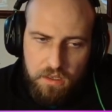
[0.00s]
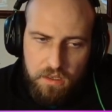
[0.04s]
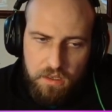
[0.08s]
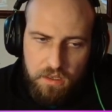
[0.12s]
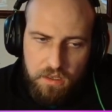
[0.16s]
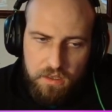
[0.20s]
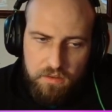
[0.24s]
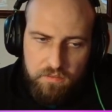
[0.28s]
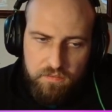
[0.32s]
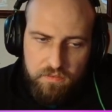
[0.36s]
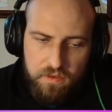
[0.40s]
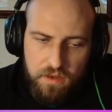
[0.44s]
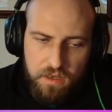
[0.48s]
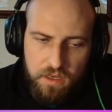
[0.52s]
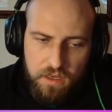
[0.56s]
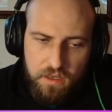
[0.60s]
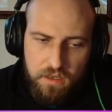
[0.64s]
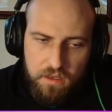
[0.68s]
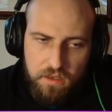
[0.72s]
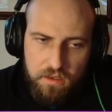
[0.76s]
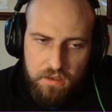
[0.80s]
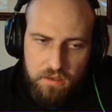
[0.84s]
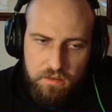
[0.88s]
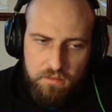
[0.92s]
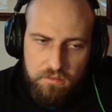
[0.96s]
And if
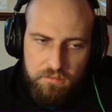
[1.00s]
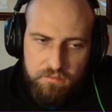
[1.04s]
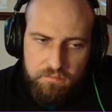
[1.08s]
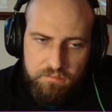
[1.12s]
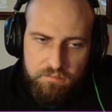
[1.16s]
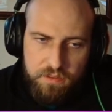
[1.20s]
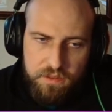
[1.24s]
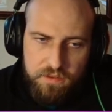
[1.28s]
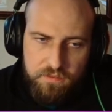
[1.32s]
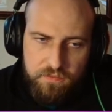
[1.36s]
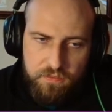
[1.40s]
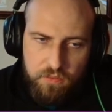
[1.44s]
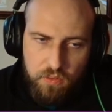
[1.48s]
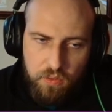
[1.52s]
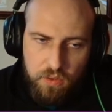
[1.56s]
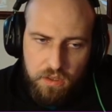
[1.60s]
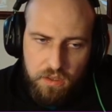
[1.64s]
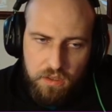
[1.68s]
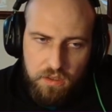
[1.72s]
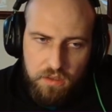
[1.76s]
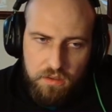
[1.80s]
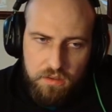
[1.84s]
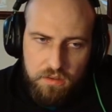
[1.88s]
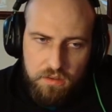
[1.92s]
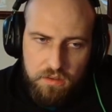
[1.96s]
not, b4.